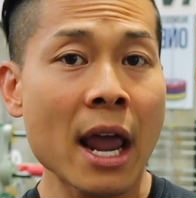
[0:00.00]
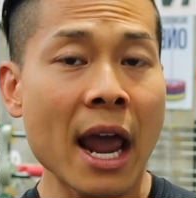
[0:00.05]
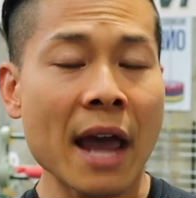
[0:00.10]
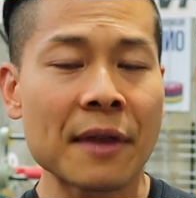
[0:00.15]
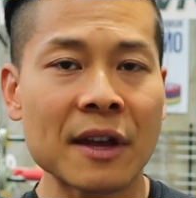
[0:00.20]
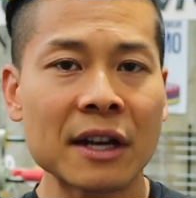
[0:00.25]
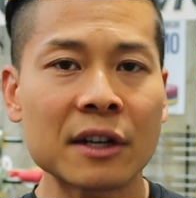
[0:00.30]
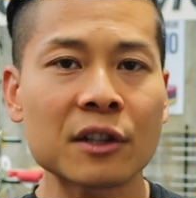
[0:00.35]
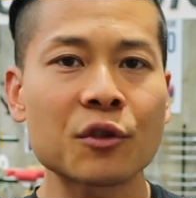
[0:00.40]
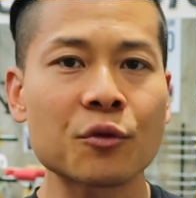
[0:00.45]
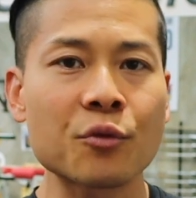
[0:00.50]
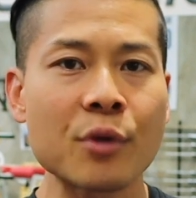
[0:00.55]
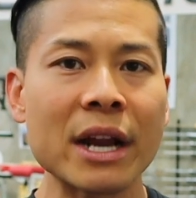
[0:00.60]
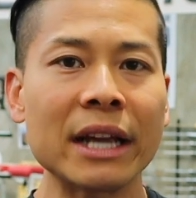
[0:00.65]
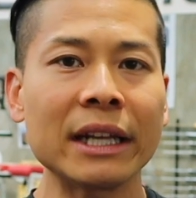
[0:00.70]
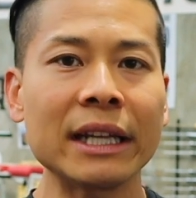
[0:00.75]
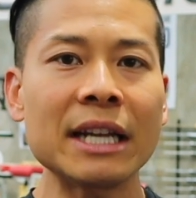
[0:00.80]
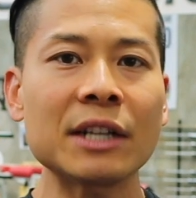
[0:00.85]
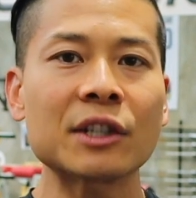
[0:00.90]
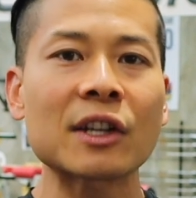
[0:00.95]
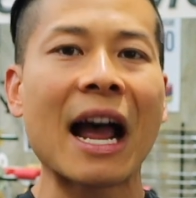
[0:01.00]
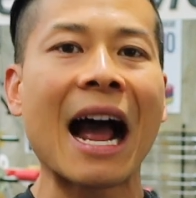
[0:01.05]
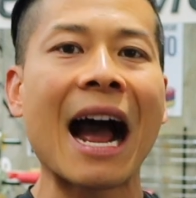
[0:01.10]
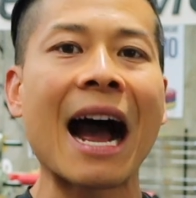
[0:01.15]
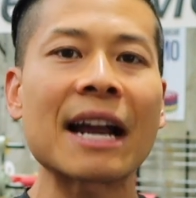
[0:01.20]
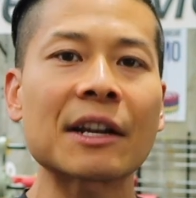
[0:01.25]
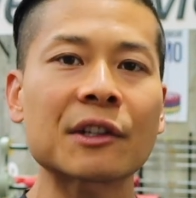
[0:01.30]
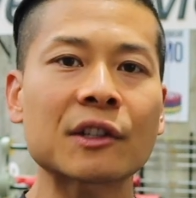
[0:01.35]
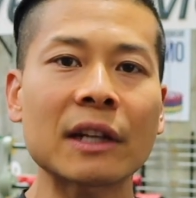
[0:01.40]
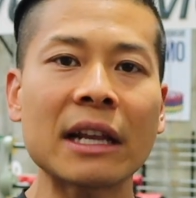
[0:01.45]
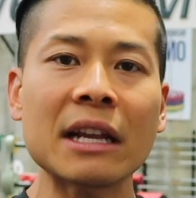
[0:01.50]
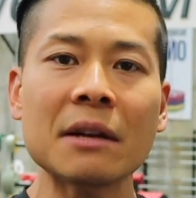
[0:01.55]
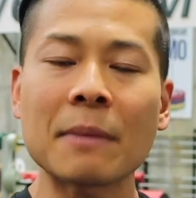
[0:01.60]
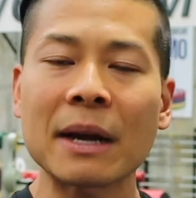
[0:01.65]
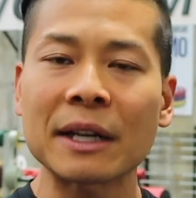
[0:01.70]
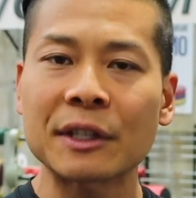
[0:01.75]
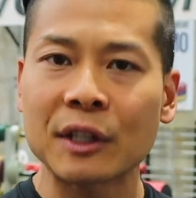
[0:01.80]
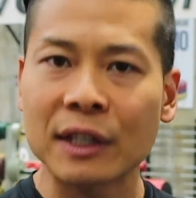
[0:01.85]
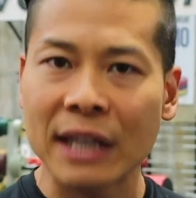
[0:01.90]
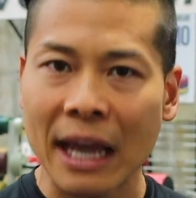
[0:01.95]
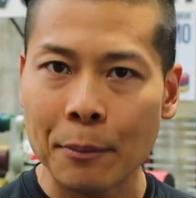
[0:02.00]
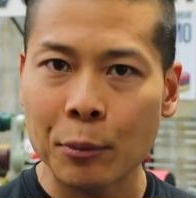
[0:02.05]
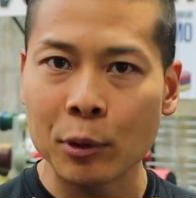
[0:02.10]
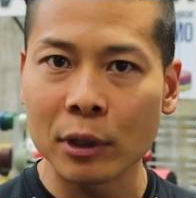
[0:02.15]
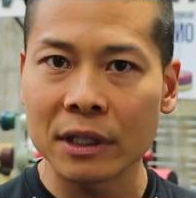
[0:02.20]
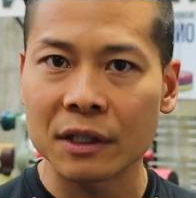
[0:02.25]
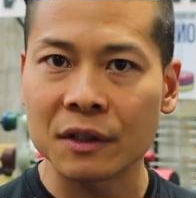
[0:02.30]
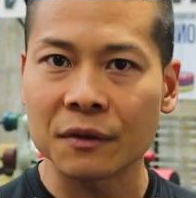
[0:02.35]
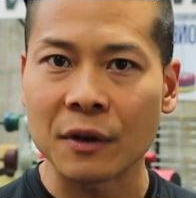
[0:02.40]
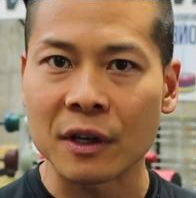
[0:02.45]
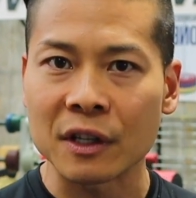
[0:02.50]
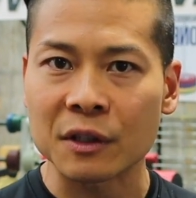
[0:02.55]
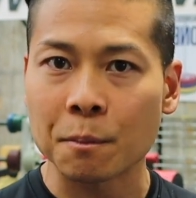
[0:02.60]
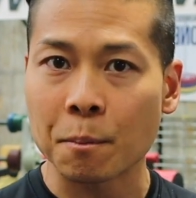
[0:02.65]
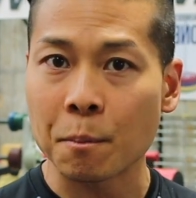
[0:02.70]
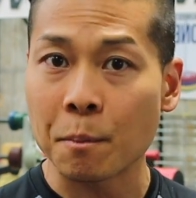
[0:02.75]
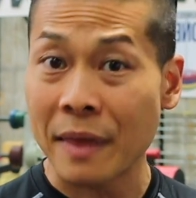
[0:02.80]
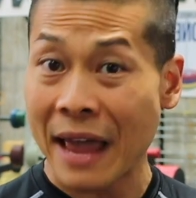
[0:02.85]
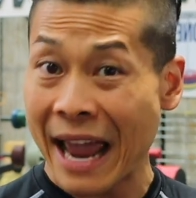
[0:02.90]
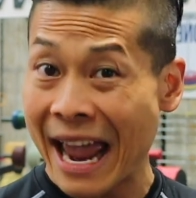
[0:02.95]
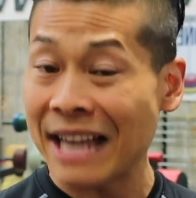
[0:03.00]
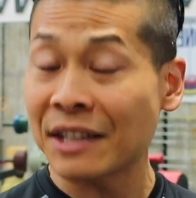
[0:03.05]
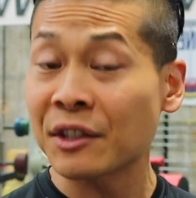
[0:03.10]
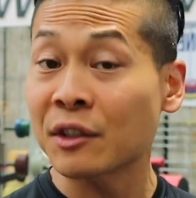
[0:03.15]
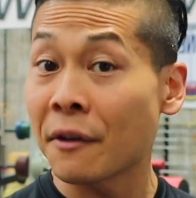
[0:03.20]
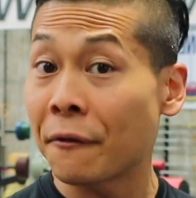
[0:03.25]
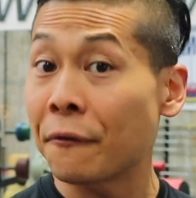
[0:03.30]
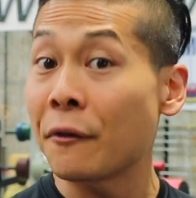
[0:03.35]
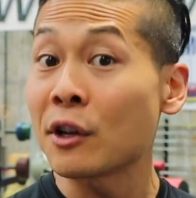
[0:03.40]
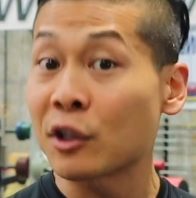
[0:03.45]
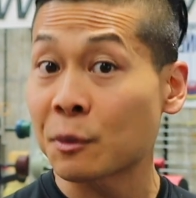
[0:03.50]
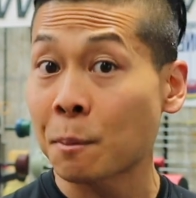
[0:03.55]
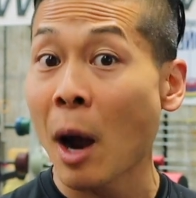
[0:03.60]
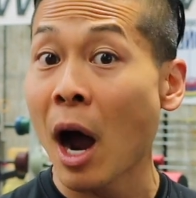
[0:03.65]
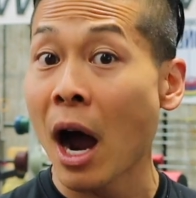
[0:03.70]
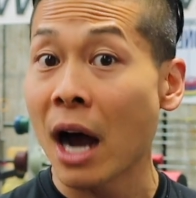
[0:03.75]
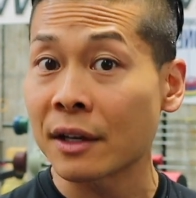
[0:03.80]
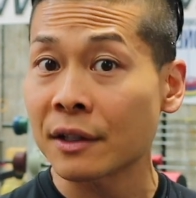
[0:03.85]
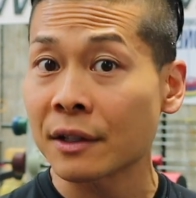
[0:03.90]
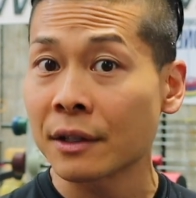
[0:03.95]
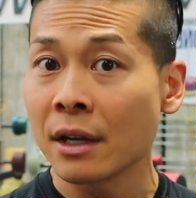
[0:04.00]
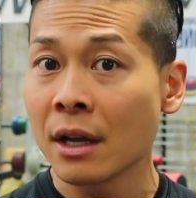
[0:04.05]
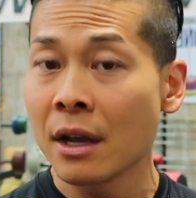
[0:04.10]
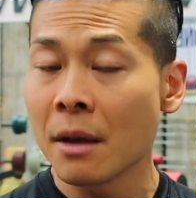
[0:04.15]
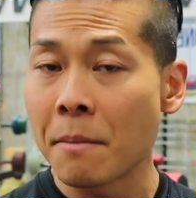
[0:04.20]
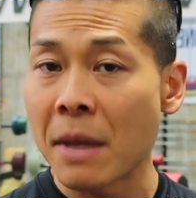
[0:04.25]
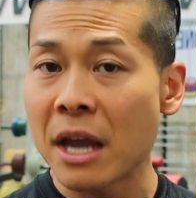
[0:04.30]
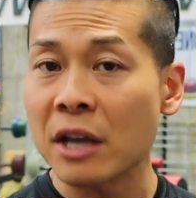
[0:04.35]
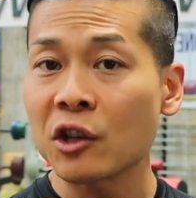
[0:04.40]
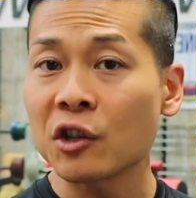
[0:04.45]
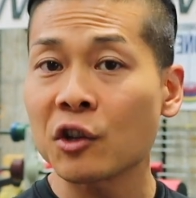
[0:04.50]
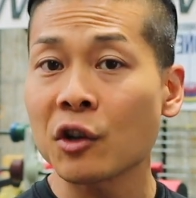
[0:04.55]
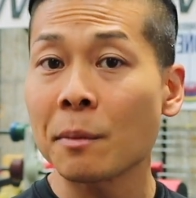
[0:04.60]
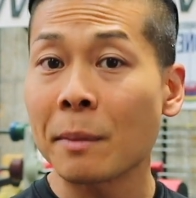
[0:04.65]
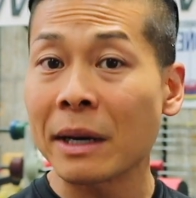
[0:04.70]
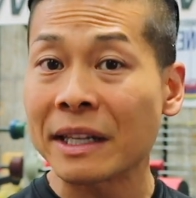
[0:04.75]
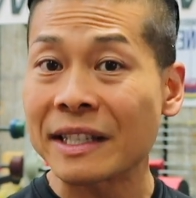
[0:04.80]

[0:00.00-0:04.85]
And that is really to isolate my scapulars first as the first part, making sure my